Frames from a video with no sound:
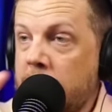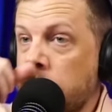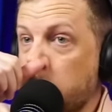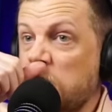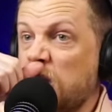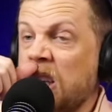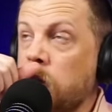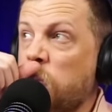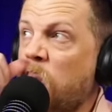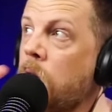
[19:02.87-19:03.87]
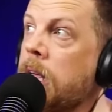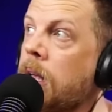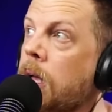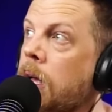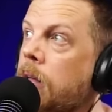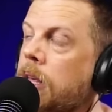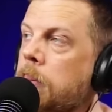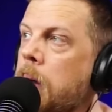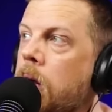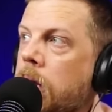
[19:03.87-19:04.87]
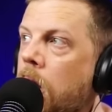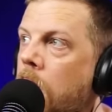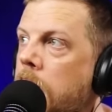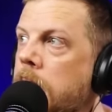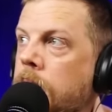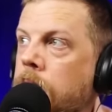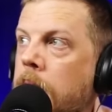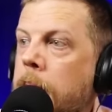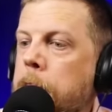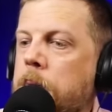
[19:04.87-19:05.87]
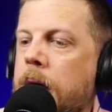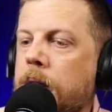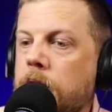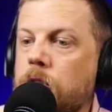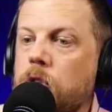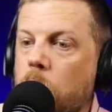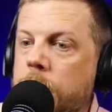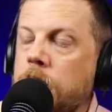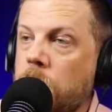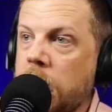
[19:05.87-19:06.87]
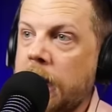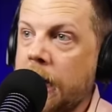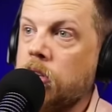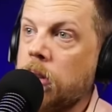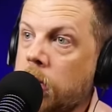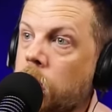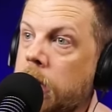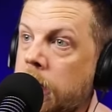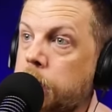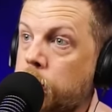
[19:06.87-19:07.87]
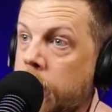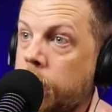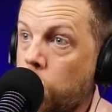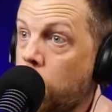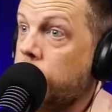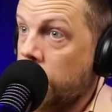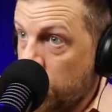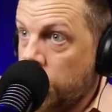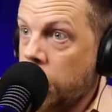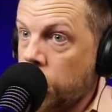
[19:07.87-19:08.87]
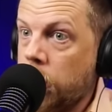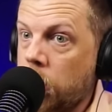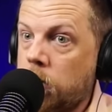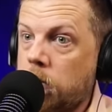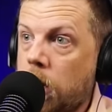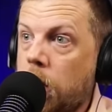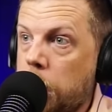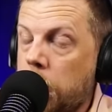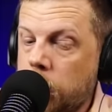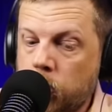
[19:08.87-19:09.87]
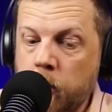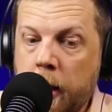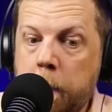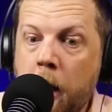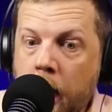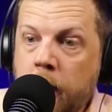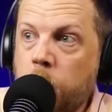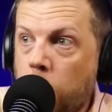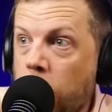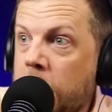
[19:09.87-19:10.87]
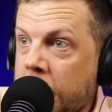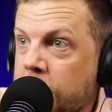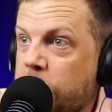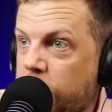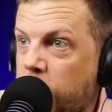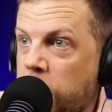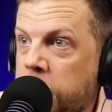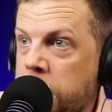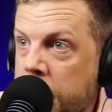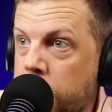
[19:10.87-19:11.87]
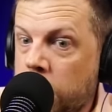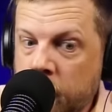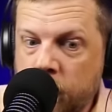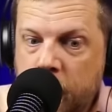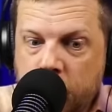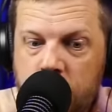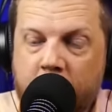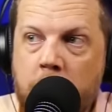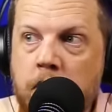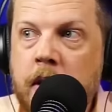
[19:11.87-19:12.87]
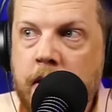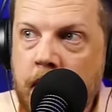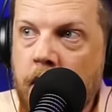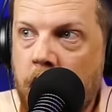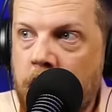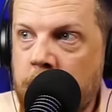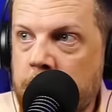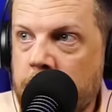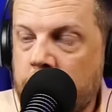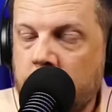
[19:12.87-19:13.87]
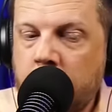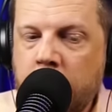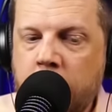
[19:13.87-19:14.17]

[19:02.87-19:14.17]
age. So he's warning the American audience that the Soviets are engaged literally in brain warfare. They're doing a mind war against their own people. He's sounding the alarm as the